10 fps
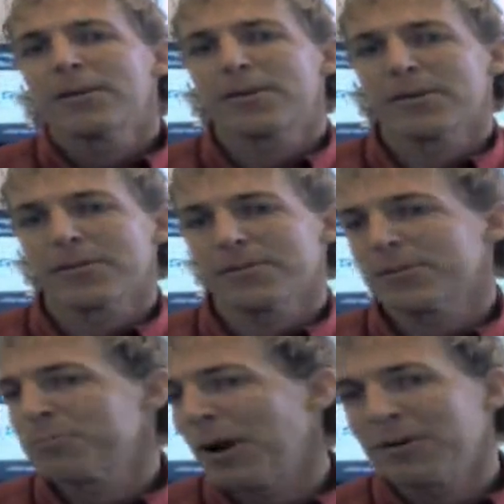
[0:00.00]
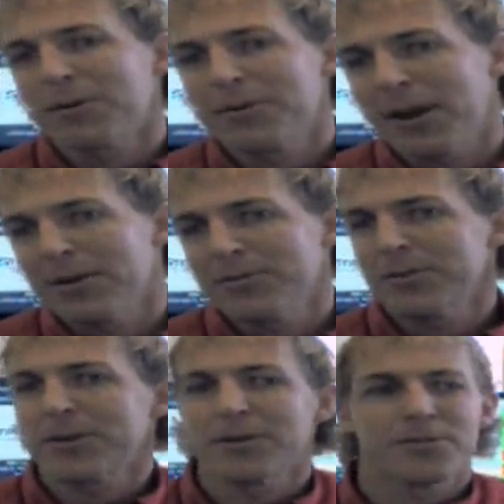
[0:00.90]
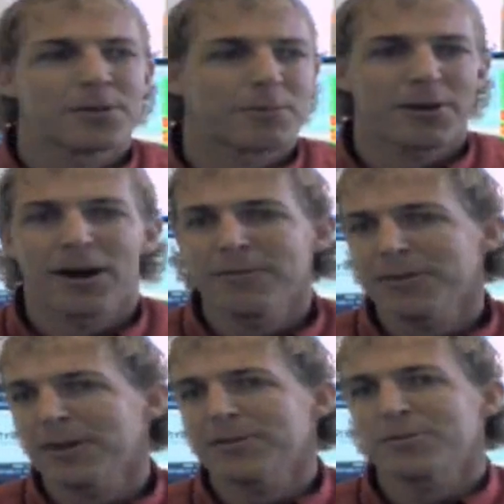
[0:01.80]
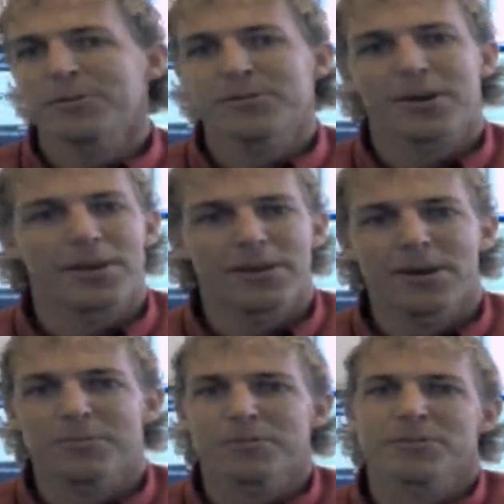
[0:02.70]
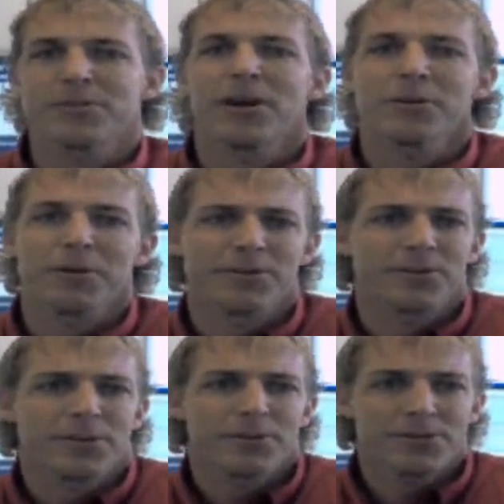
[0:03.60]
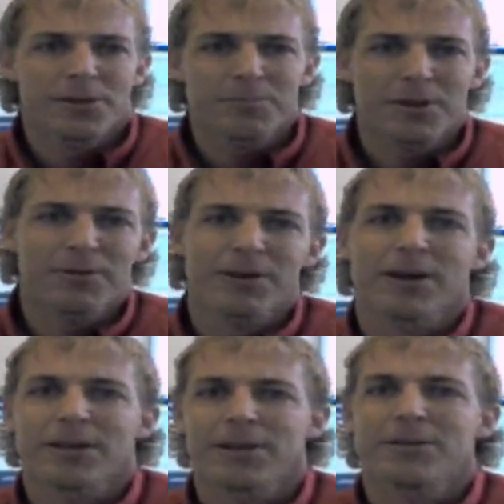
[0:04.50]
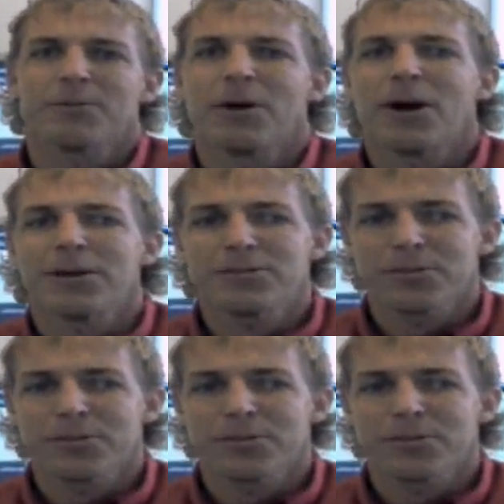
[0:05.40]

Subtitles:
to spiral down to consumer confidence, which can then hit stock prices. So it's something we kind of need to watch.